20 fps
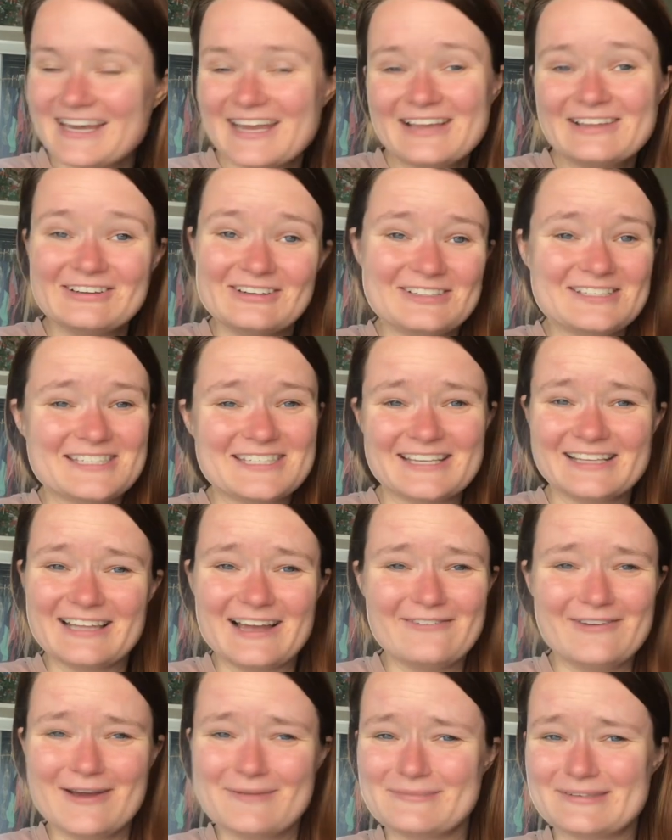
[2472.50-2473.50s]
he learns to
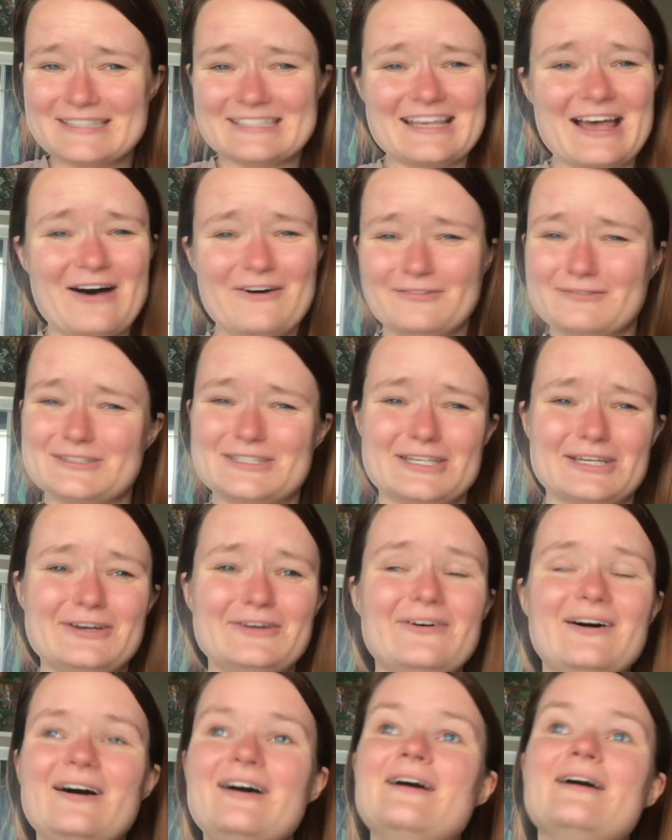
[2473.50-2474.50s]
love himself
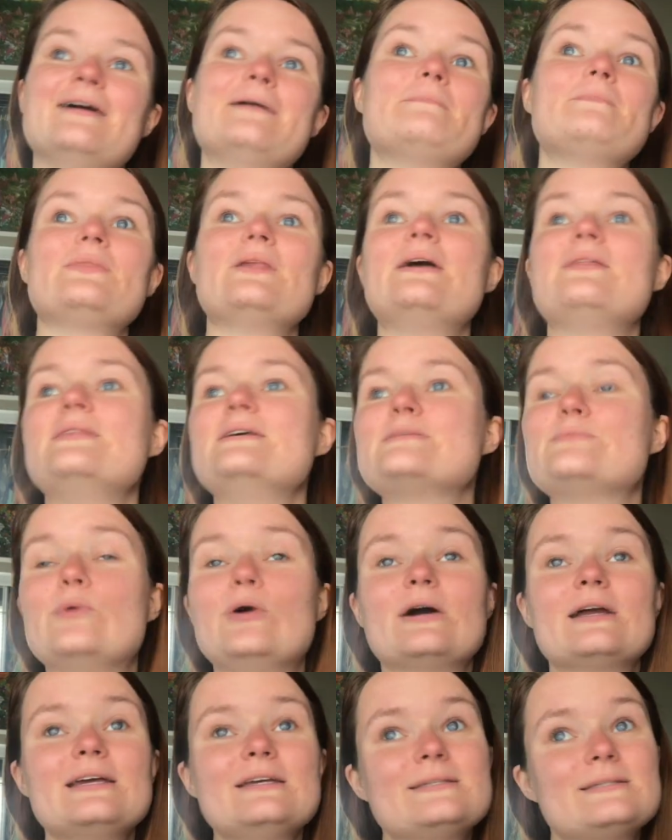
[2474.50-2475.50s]
too uh oh, this
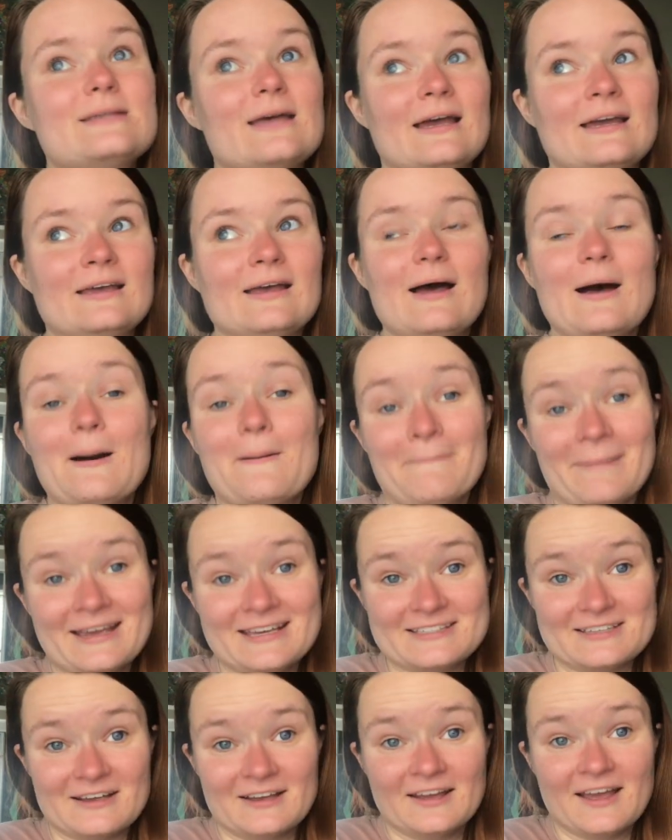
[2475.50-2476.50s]
book is like
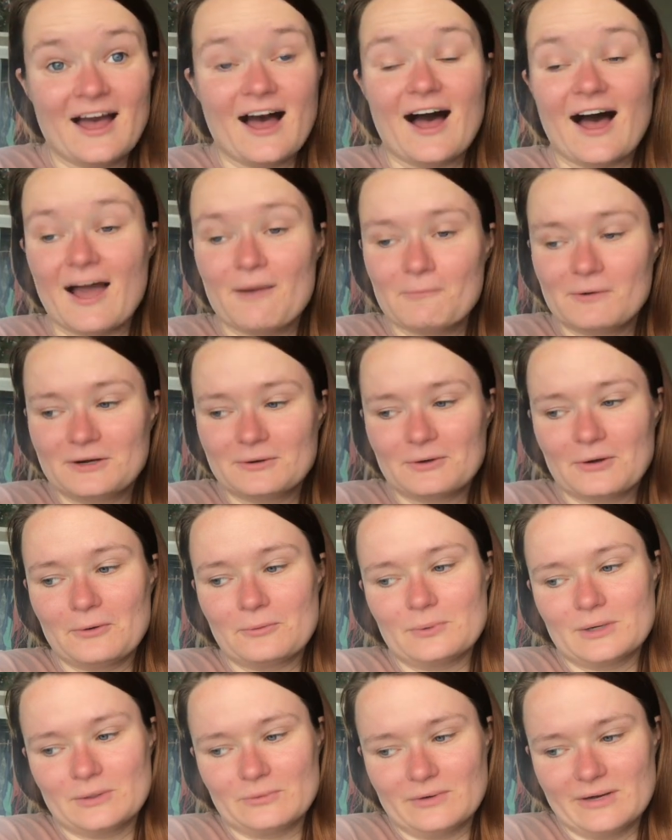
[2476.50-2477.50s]
amazing. I want to go
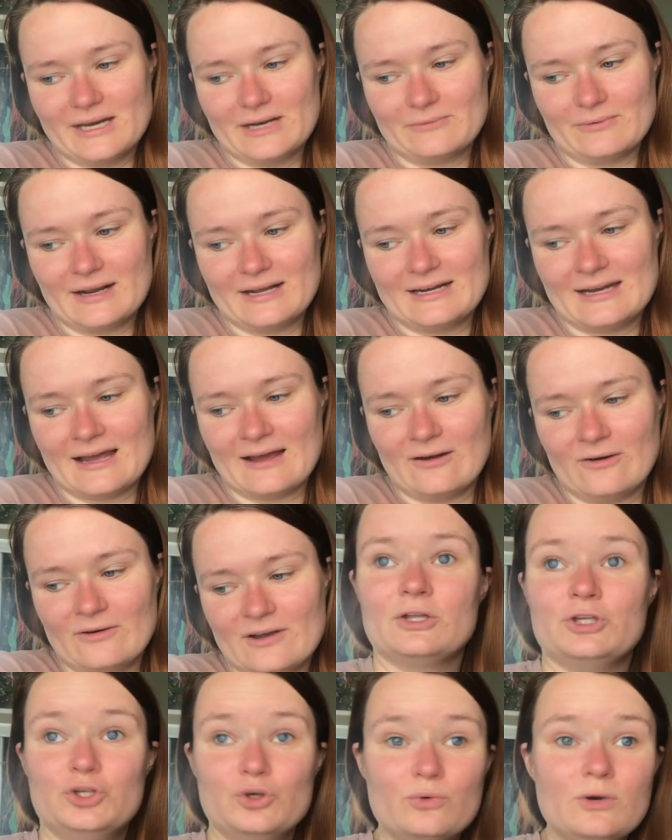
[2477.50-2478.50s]
reread it right now.
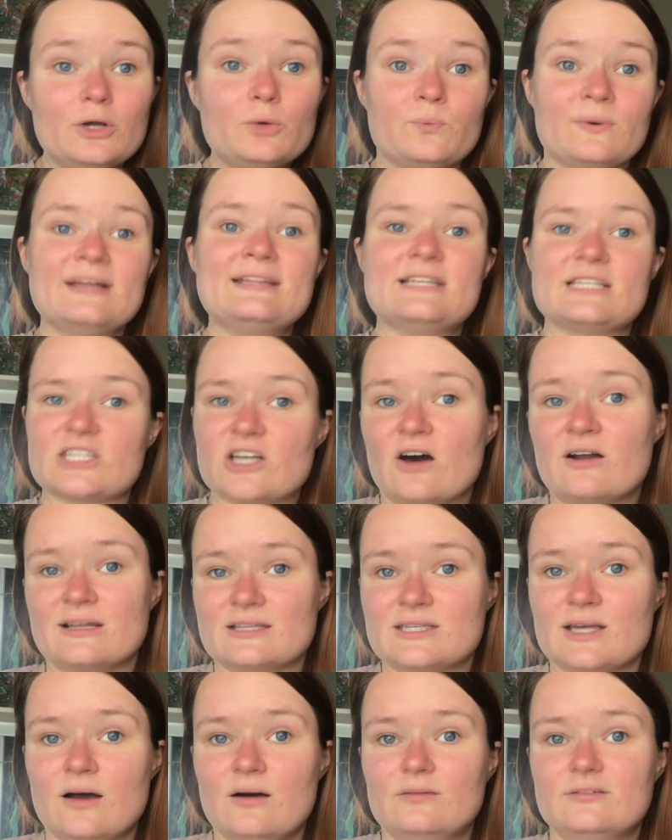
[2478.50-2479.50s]
You could read this on
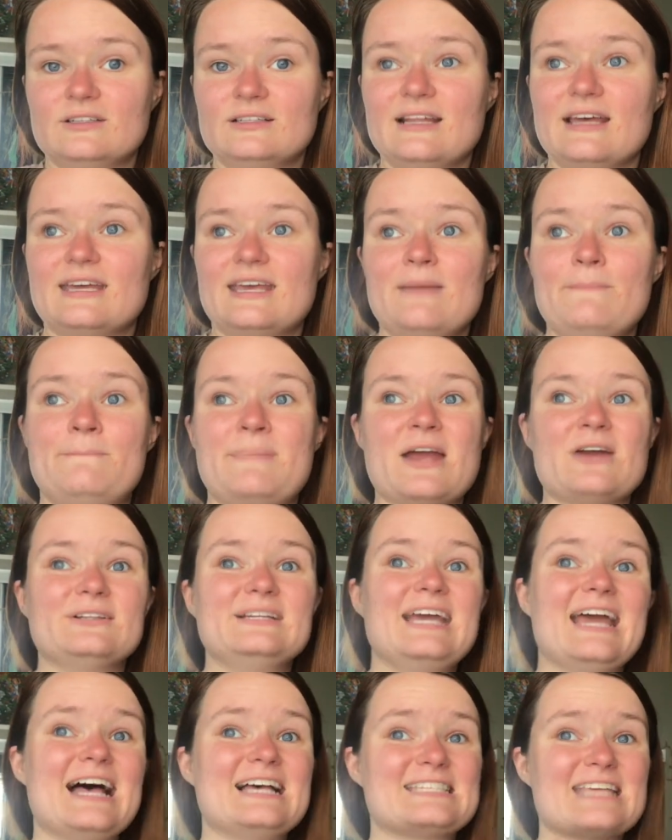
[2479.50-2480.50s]
its own. Like it
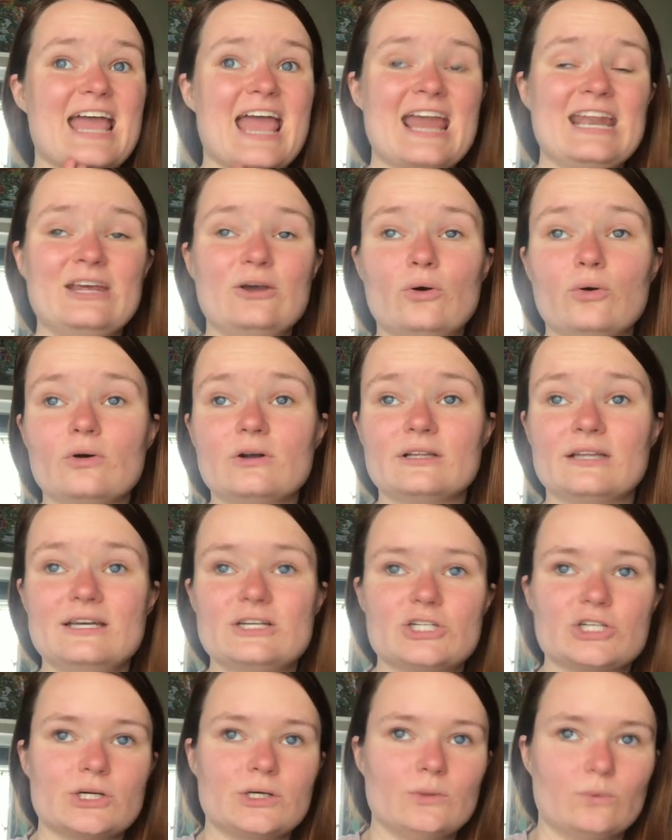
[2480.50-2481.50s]
barely has any
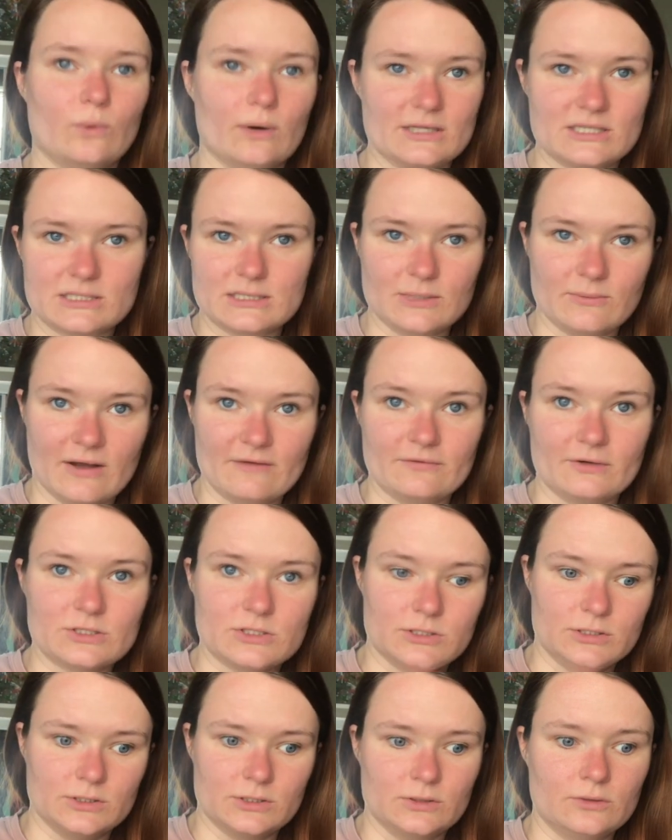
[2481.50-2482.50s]
correlation whatsoever
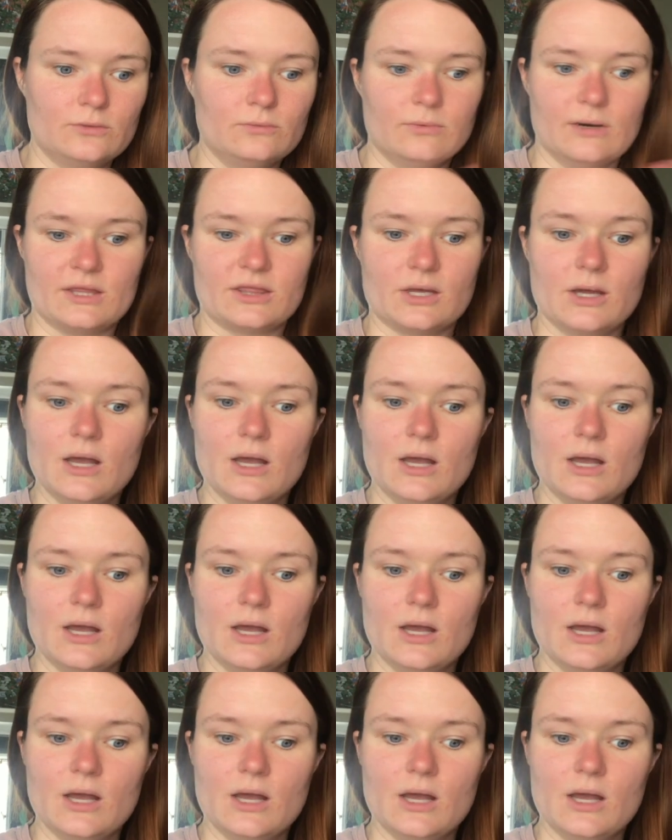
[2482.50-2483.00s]
to do with